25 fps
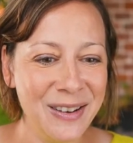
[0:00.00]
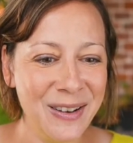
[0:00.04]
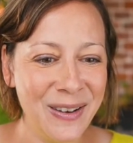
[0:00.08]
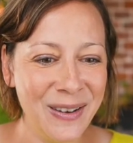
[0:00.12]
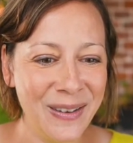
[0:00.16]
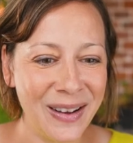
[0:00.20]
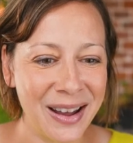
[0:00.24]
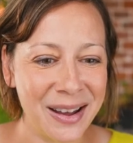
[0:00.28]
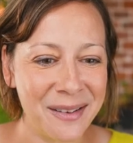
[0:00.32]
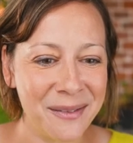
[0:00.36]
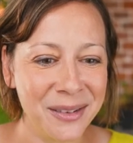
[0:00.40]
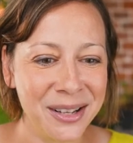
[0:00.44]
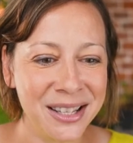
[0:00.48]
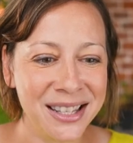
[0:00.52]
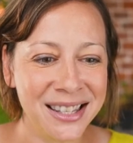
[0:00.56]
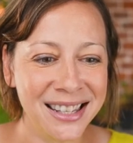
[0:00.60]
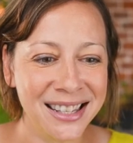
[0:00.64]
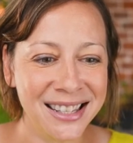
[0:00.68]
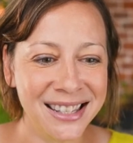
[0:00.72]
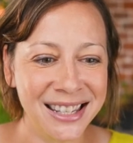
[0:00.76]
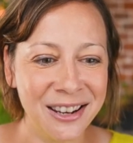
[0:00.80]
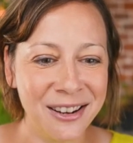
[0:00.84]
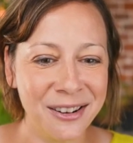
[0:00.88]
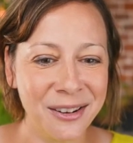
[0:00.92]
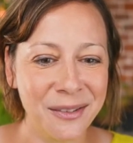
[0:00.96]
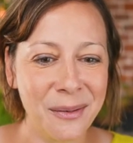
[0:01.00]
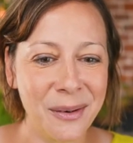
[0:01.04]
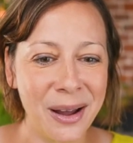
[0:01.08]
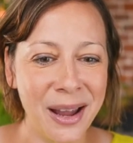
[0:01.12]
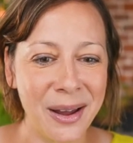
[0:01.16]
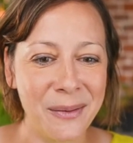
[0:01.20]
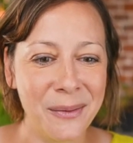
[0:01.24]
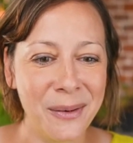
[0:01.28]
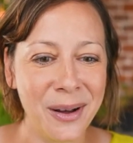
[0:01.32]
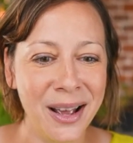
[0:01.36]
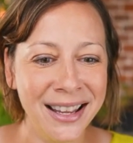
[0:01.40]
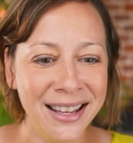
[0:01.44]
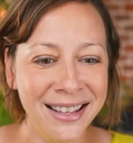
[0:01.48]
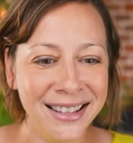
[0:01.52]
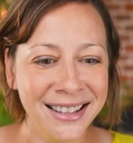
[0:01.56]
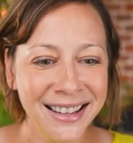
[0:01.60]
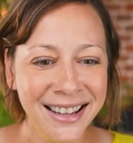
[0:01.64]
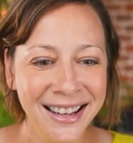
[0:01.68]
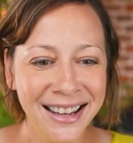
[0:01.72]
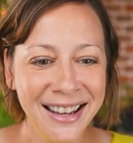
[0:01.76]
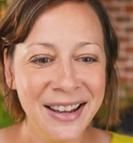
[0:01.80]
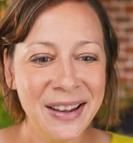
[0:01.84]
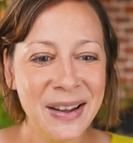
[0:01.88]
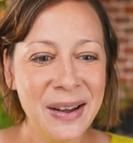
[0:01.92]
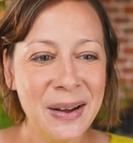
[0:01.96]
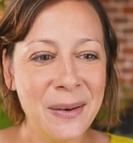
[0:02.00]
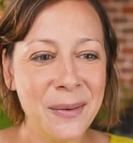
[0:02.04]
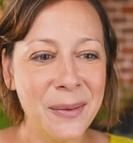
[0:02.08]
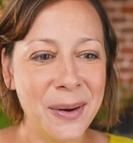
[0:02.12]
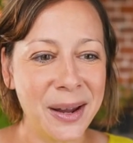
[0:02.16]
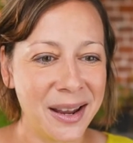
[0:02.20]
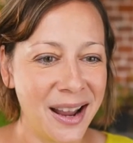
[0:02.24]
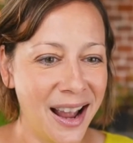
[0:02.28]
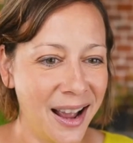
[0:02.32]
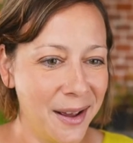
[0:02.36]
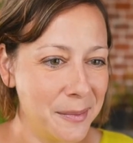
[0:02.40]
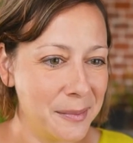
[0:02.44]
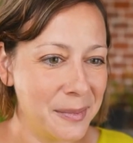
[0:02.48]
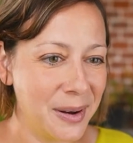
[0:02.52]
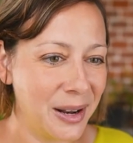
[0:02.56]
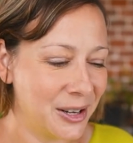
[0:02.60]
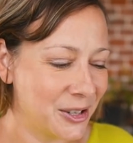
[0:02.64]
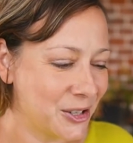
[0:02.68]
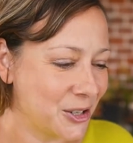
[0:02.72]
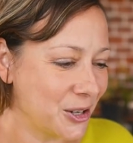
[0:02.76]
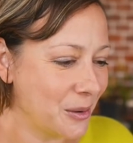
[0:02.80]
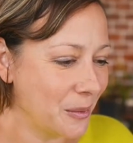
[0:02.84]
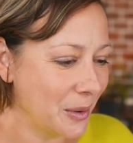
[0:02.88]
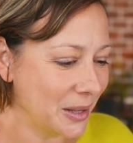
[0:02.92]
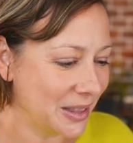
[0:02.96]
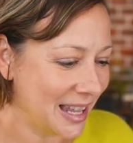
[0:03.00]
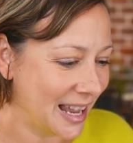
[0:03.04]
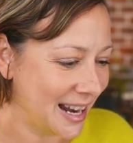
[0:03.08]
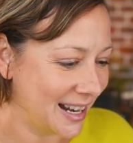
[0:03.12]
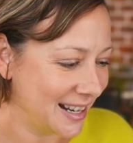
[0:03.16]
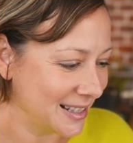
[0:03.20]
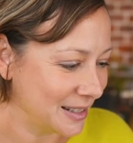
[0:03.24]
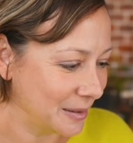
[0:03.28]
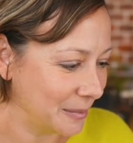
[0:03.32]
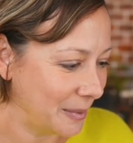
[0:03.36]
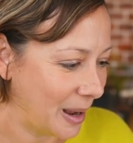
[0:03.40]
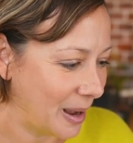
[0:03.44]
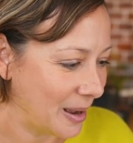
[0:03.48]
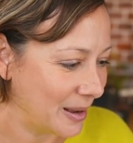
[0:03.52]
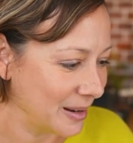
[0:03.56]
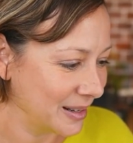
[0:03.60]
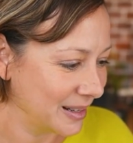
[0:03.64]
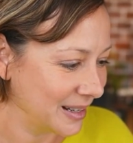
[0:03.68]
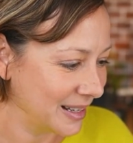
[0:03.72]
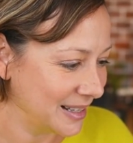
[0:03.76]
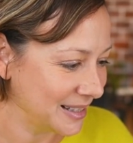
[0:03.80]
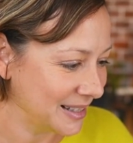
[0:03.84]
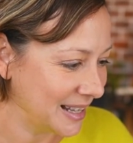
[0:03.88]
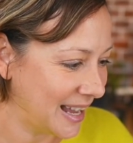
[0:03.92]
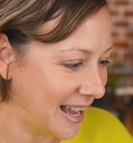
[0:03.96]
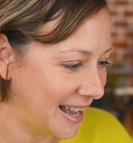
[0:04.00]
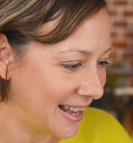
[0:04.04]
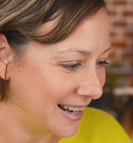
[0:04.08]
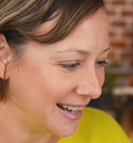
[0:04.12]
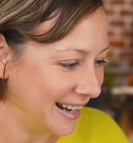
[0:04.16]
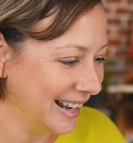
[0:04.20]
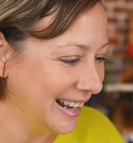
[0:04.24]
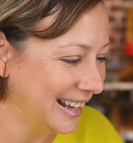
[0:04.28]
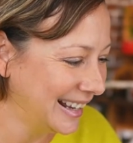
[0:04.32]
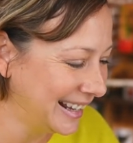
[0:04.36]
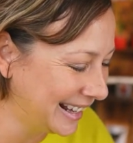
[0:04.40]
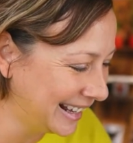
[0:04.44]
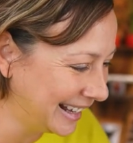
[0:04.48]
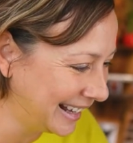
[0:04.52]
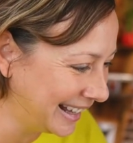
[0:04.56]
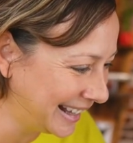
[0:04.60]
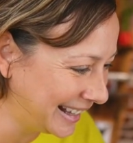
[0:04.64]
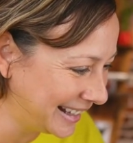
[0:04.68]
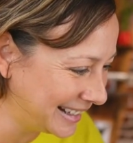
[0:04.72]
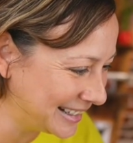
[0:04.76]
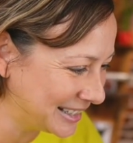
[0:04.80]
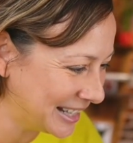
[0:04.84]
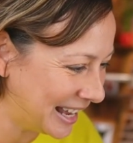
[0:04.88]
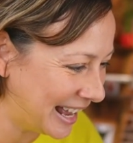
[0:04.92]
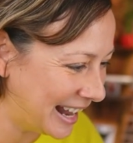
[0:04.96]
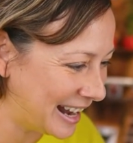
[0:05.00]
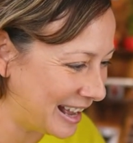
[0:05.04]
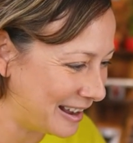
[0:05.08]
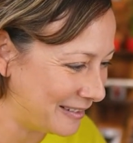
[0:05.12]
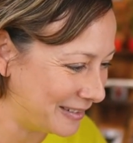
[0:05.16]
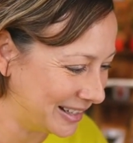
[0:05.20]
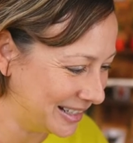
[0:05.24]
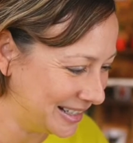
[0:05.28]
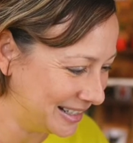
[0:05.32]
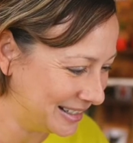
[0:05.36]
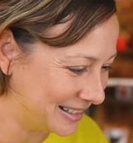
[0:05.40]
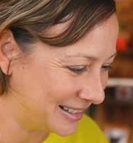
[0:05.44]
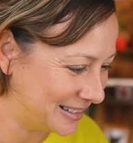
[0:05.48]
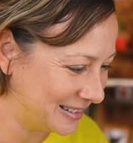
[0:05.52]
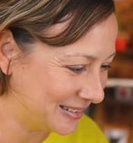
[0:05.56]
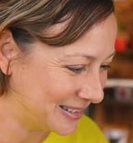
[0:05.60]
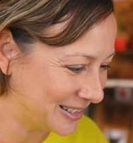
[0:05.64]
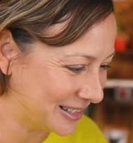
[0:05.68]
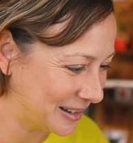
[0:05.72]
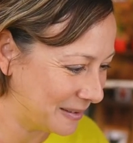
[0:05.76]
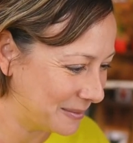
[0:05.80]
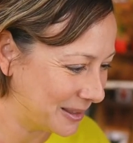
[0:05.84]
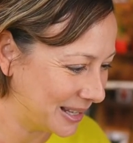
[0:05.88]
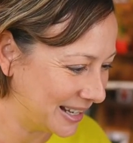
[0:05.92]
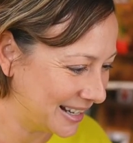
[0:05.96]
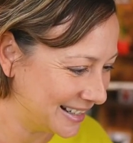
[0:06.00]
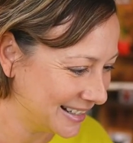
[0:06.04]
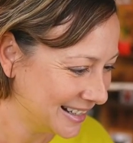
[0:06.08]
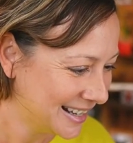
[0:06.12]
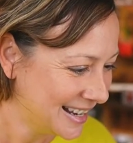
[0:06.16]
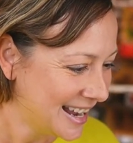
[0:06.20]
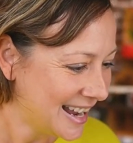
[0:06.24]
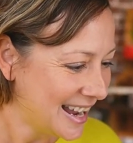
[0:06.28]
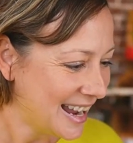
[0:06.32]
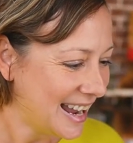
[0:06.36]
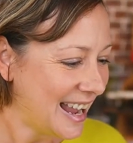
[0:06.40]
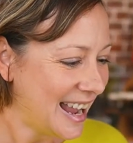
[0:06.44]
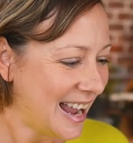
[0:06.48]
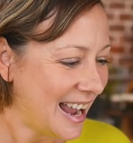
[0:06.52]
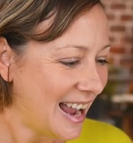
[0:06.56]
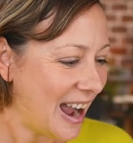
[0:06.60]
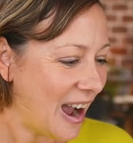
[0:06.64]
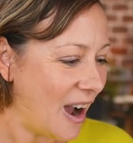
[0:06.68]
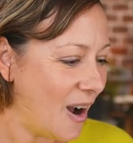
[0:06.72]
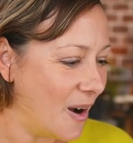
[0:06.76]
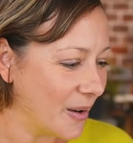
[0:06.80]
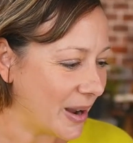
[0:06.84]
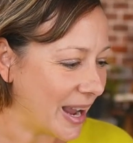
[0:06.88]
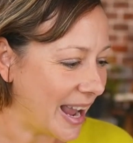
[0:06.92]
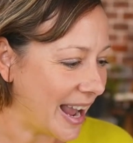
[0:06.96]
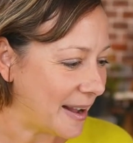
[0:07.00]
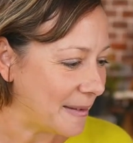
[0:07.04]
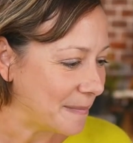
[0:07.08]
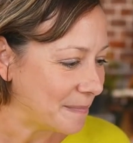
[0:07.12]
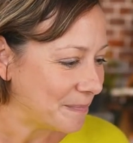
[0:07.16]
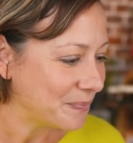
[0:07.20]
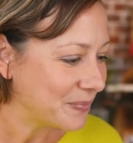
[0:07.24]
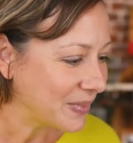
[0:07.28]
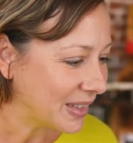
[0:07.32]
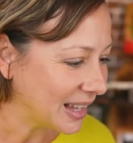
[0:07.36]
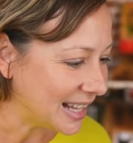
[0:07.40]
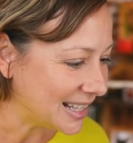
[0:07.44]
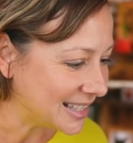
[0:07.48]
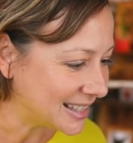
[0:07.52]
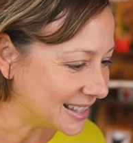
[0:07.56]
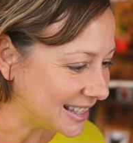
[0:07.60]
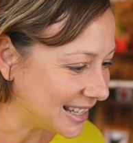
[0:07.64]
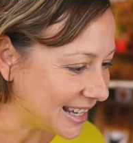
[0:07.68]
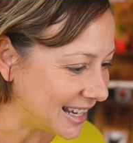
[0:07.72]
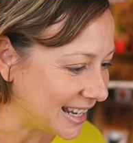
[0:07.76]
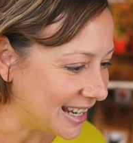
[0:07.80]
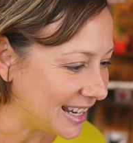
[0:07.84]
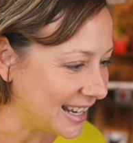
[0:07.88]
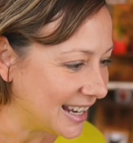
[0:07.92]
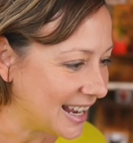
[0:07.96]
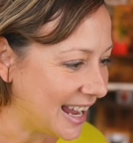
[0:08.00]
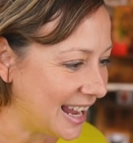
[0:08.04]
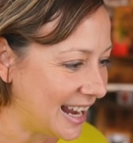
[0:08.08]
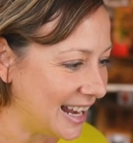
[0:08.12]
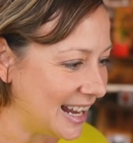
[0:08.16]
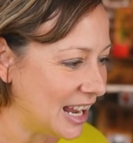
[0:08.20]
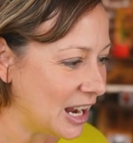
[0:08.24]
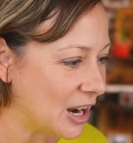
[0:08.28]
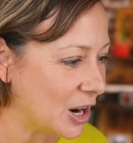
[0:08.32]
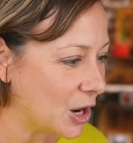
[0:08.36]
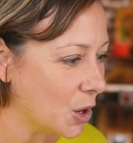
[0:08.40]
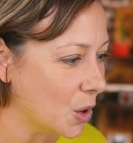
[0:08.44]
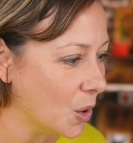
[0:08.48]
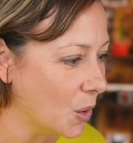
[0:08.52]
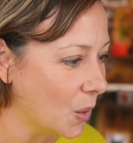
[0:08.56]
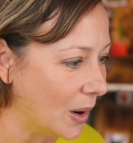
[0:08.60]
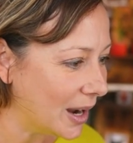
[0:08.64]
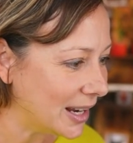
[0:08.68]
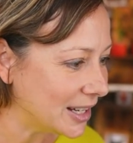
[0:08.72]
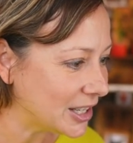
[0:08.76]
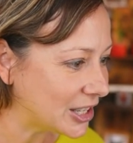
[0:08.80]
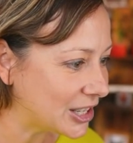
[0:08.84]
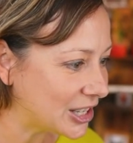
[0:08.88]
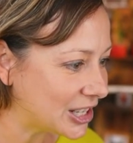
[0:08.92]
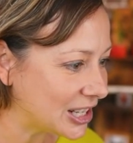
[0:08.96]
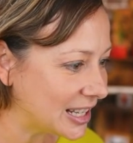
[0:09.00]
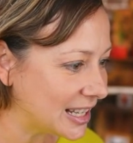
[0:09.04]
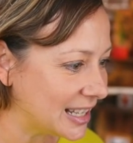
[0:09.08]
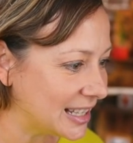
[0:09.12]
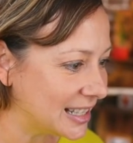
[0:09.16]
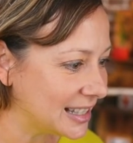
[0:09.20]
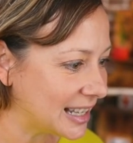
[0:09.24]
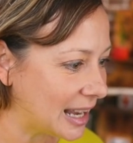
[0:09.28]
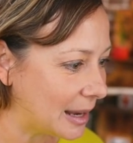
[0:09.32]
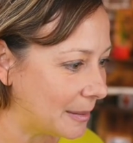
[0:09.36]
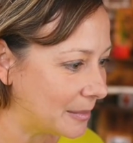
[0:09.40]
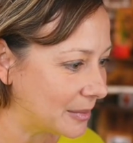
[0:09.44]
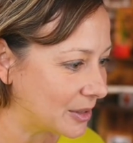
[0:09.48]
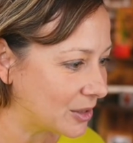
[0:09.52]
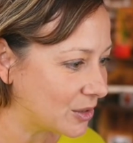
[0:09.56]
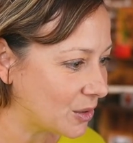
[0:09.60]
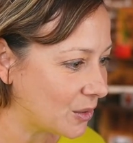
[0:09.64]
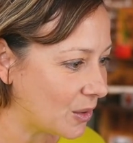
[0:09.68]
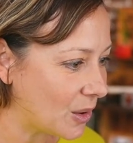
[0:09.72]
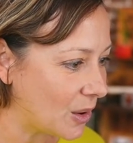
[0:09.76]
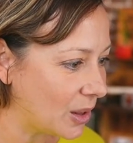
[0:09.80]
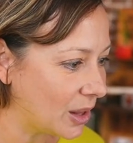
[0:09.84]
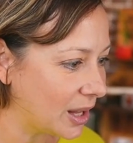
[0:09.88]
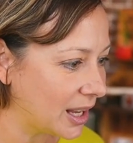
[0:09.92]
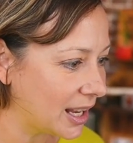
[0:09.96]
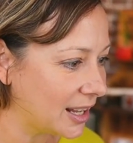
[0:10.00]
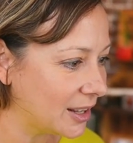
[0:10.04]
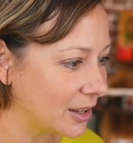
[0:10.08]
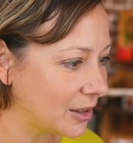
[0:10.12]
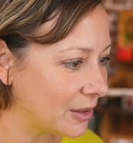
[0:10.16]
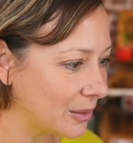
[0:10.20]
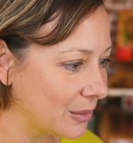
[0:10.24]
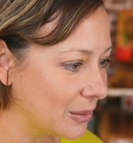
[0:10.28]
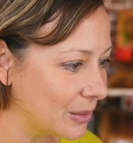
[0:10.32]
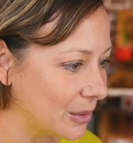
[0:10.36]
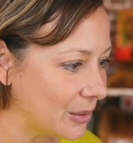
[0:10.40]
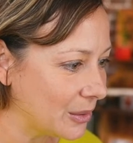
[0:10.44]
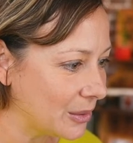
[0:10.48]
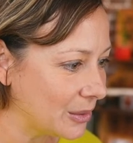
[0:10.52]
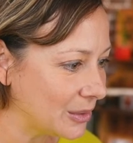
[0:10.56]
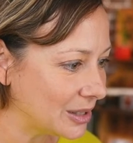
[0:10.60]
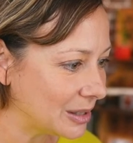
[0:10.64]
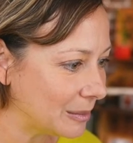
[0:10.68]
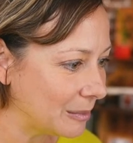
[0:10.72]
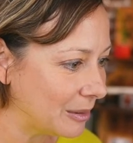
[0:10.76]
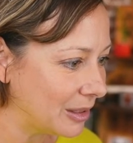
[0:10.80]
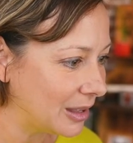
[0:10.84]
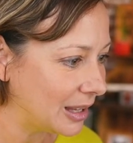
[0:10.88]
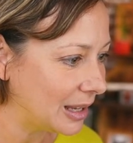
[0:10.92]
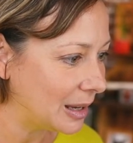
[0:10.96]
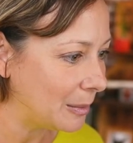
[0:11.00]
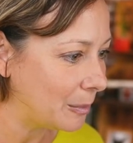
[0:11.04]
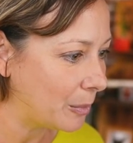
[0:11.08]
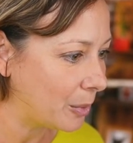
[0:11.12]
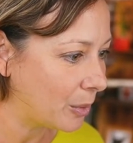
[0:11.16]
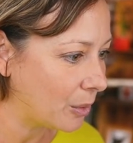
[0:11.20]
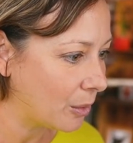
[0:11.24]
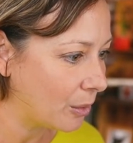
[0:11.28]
Wait, what's the secret? Wait, what? Wait, I'm not sure what that is about. Is that having to do something? Okay, let's see. Any questions? I'm scrolling through some of the